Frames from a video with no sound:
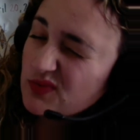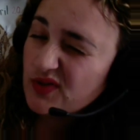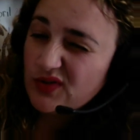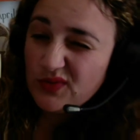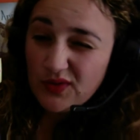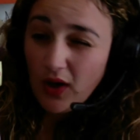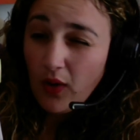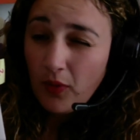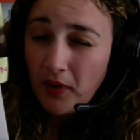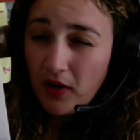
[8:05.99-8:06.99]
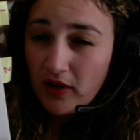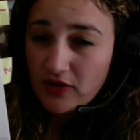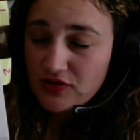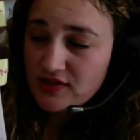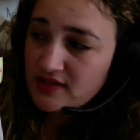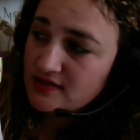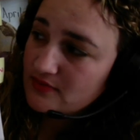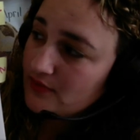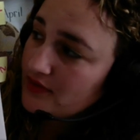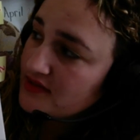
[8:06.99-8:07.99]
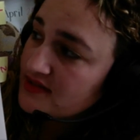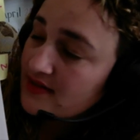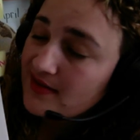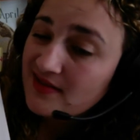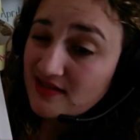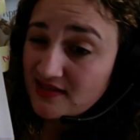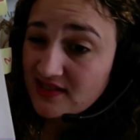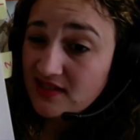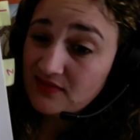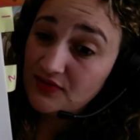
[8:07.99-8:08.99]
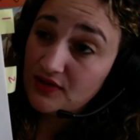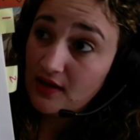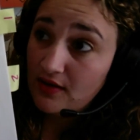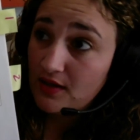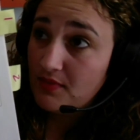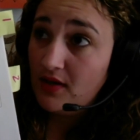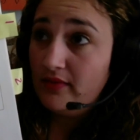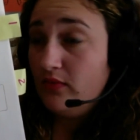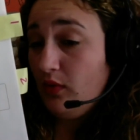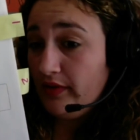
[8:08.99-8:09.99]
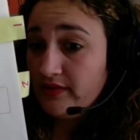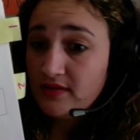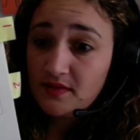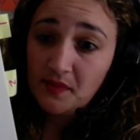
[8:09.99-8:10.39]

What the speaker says: what you know about hundreds, tens, and ones to see if they're counting by ones,